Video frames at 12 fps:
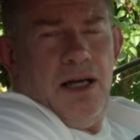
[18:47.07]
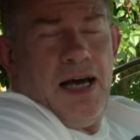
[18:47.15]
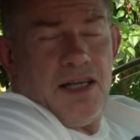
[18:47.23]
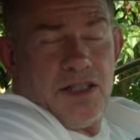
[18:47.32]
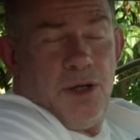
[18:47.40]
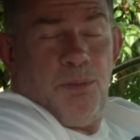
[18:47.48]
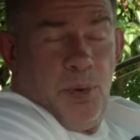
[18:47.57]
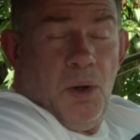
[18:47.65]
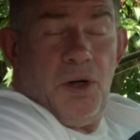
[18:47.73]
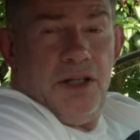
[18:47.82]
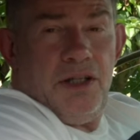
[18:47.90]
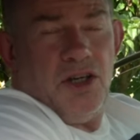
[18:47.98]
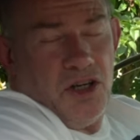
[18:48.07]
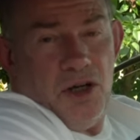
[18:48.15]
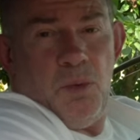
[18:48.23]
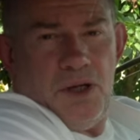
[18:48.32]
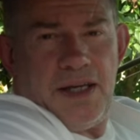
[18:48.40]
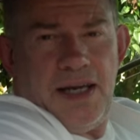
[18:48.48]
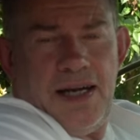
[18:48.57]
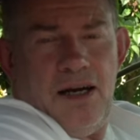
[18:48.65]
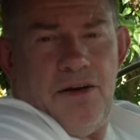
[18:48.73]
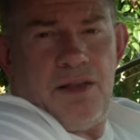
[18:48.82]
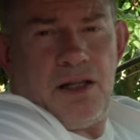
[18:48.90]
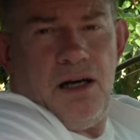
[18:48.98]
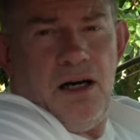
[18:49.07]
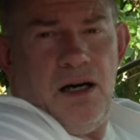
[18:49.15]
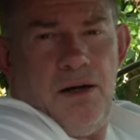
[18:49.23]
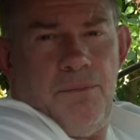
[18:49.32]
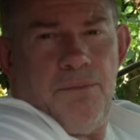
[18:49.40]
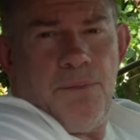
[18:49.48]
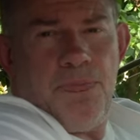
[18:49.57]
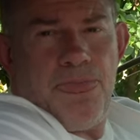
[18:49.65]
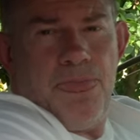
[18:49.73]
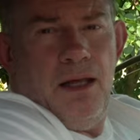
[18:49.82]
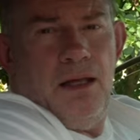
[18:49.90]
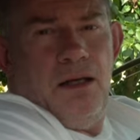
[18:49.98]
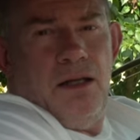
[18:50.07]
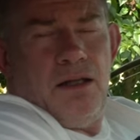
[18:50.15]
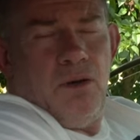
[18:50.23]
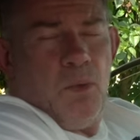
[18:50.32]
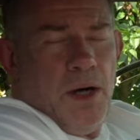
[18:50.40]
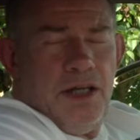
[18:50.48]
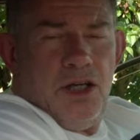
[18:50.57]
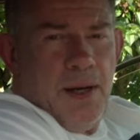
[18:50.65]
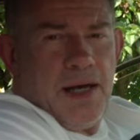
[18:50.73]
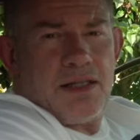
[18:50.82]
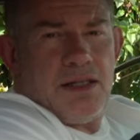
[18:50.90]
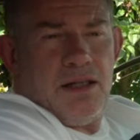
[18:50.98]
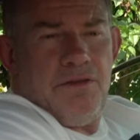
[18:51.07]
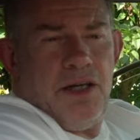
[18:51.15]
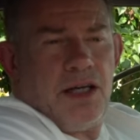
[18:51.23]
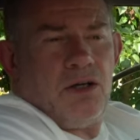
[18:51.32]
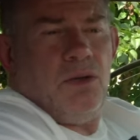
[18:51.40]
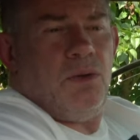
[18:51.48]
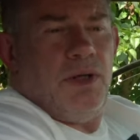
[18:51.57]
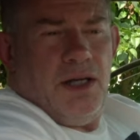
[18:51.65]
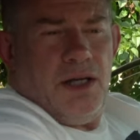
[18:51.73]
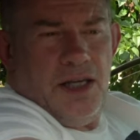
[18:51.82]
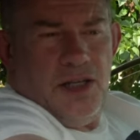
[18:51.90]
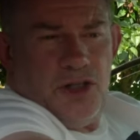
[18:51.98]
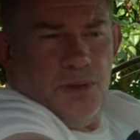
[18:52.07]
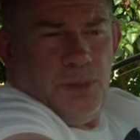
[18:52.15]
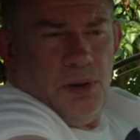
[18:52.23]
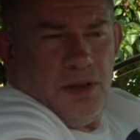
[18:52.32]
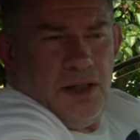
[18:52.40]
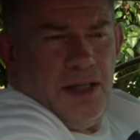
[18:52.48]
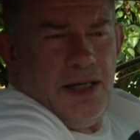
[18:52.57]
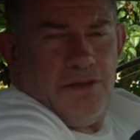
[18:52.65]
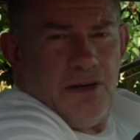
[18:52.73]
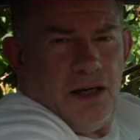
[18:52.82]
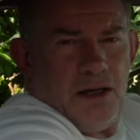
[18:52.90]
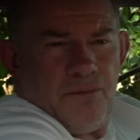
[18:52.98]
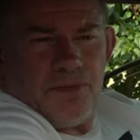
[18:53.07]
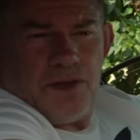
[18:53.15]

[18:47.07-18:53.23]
At some point, you're going to want to get out of the car. The way you exit the vehicle is you pull the lever